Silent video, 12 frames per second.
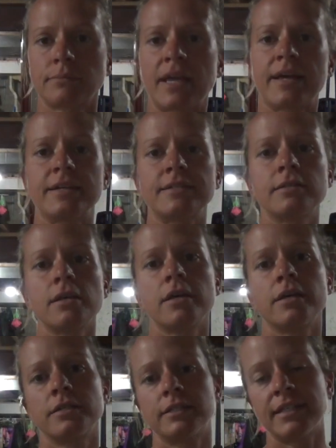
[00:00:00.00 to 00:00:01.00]
Hey guys,
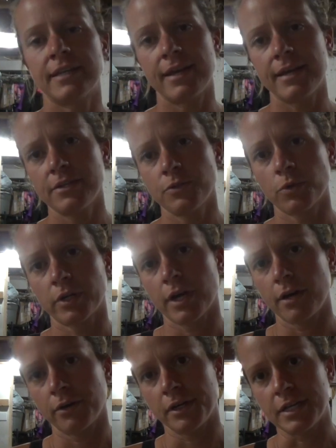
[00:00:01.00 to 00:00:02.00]
today's
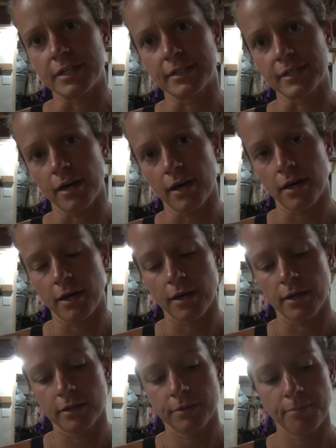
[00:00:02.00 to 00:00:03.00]
workout is
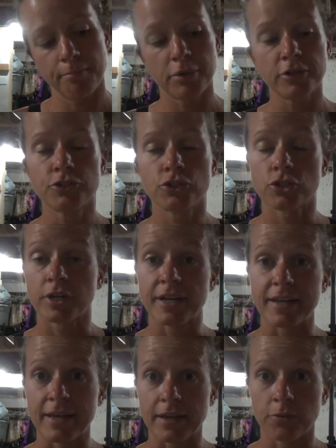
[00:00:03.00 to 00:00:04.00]
a burst
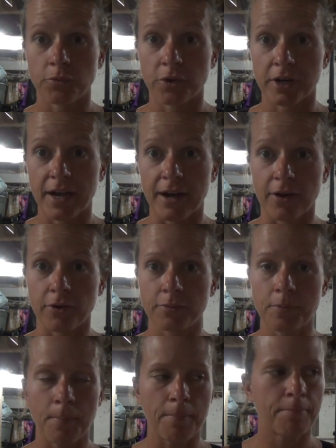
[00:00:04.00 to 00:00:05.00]
training workout.
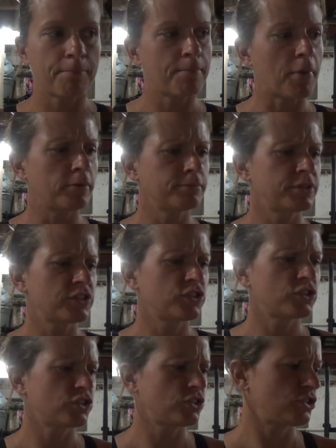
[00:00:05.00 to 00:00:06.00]

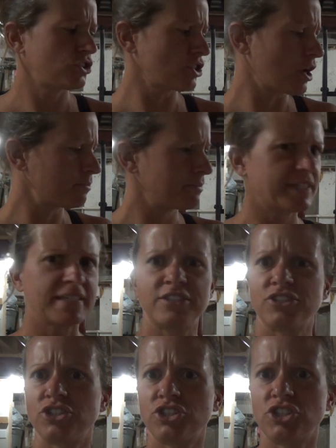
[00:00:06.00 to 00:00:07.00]
Bumps, jumps,
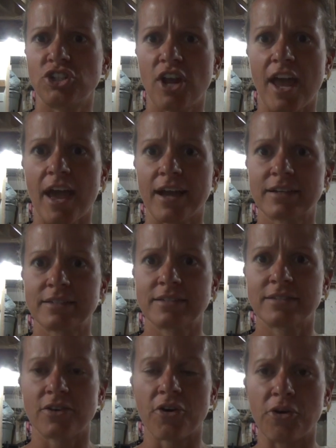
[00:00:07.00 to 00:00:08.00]
and jacks.
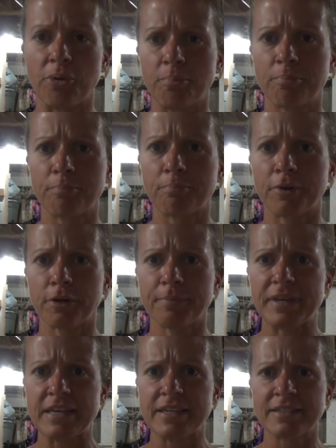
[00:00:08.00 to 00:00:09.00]
So
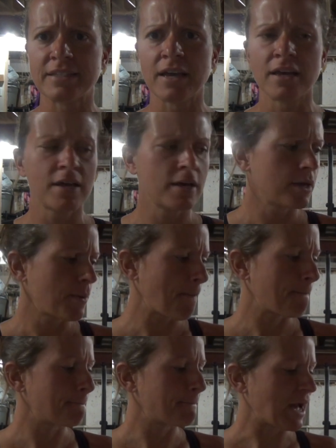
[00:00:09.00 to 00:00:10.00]
burpees,
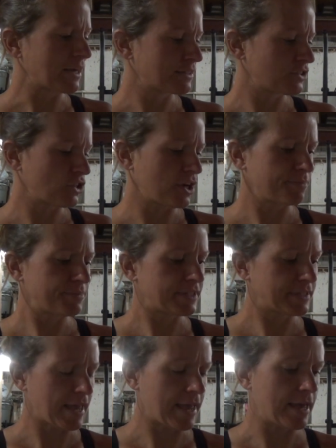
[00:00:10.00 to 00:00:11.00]
box
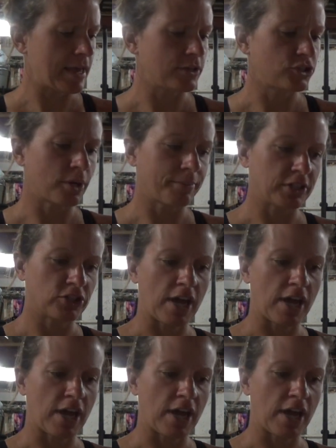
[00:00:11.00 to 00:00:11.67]
jumps, and jumping